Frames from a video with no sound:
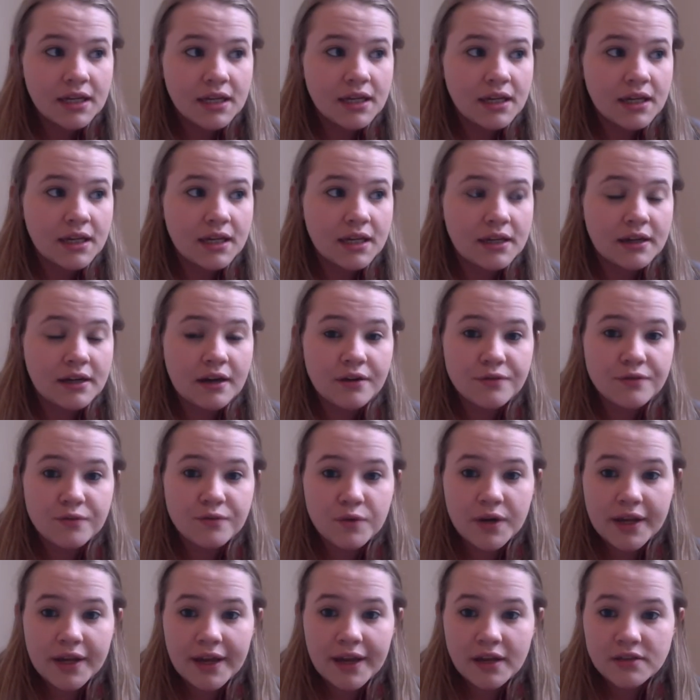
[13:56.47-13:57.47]
And our
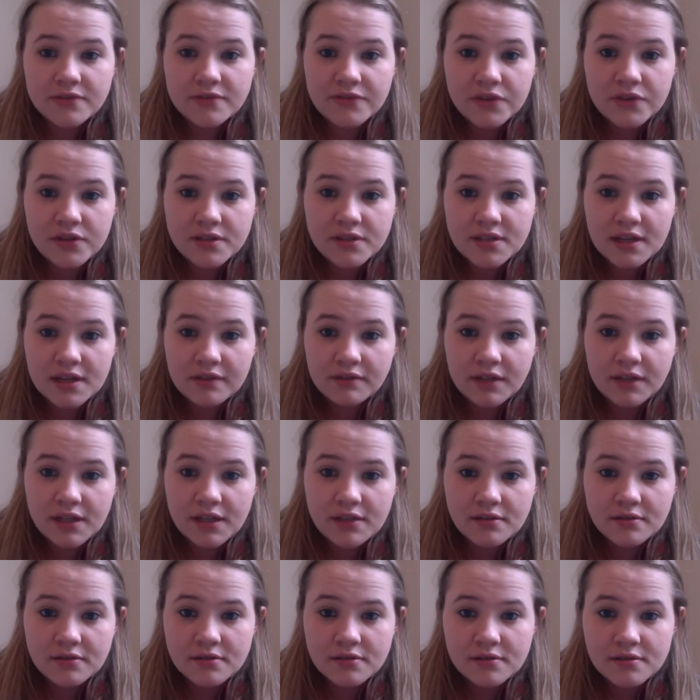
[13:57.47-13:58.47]
forecast for this evening
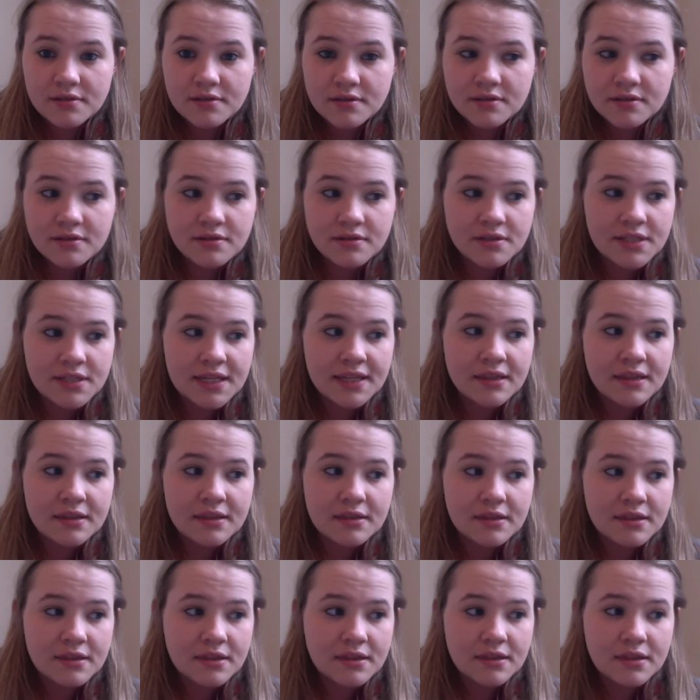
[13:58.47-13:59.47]
said
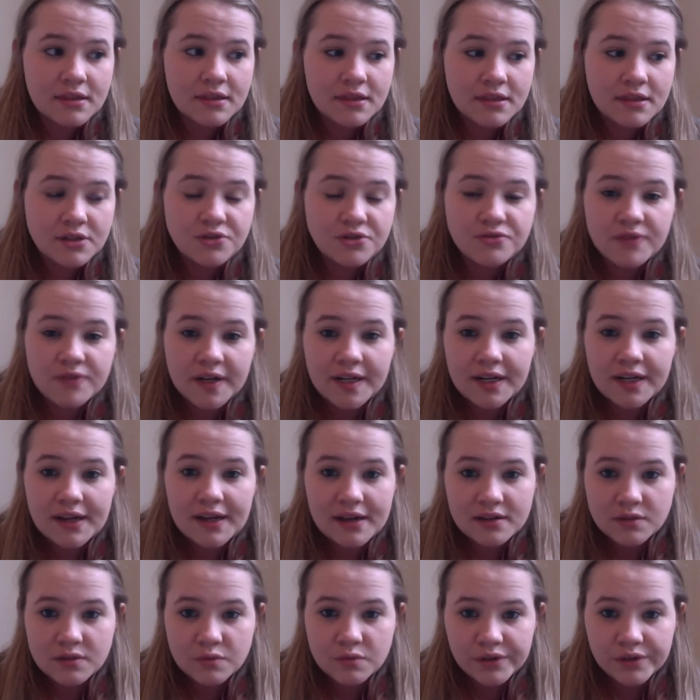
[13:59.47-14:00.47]
the dreaded
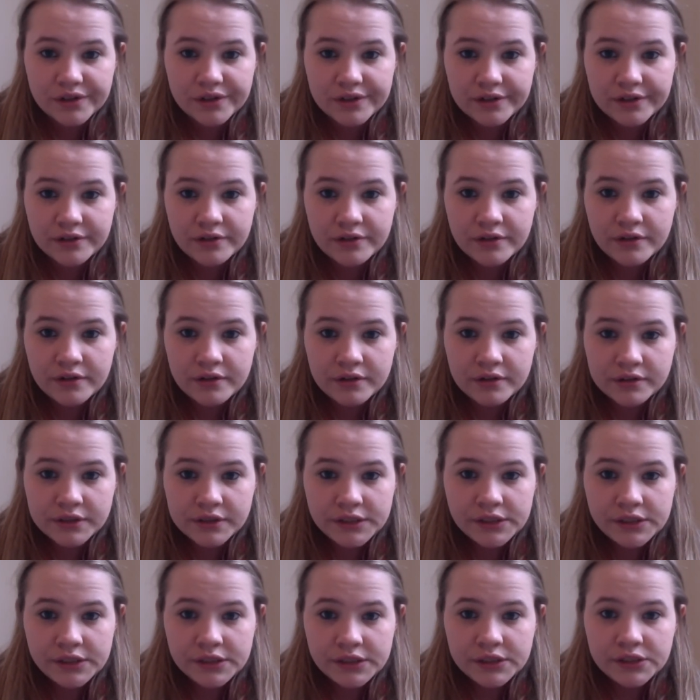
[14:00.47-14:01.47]
S word,
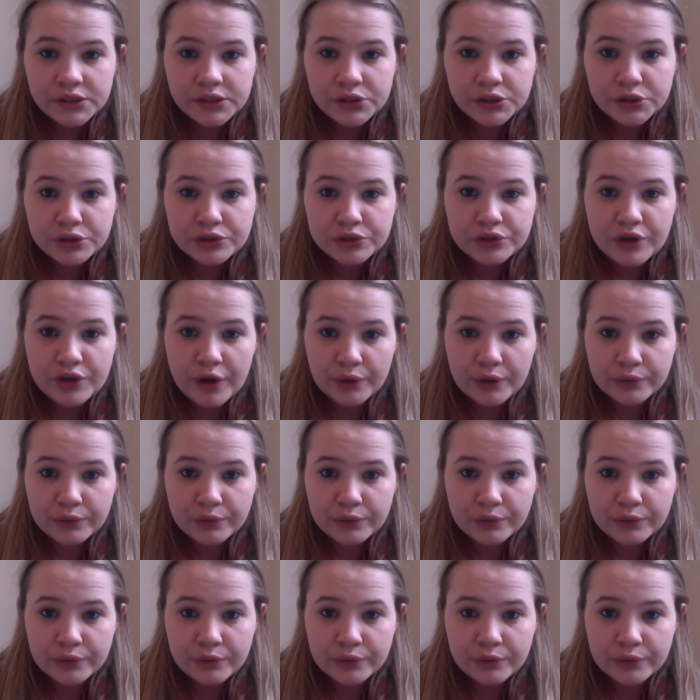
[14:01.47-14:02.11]
snow.